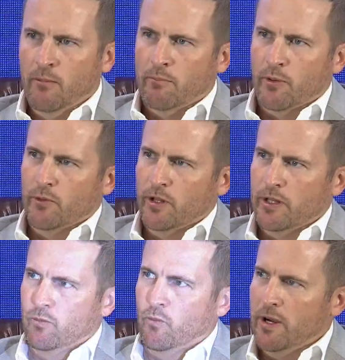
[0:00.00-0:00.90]
But
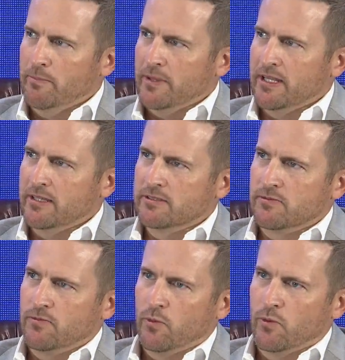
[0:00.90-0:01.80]
really what it means
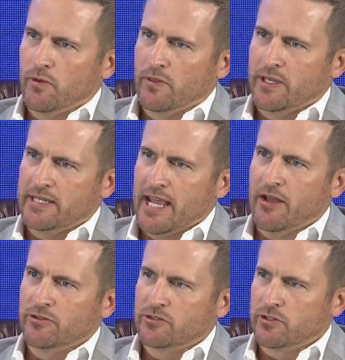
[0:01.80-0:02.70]
for the
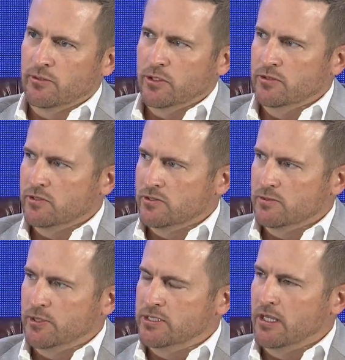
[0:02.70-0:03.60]
downstream users,
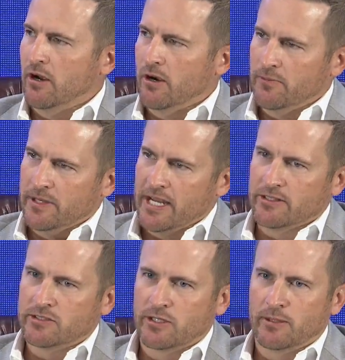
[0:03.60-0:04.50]
or the
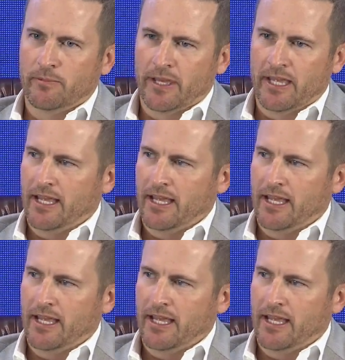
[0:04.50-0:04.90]
downstream,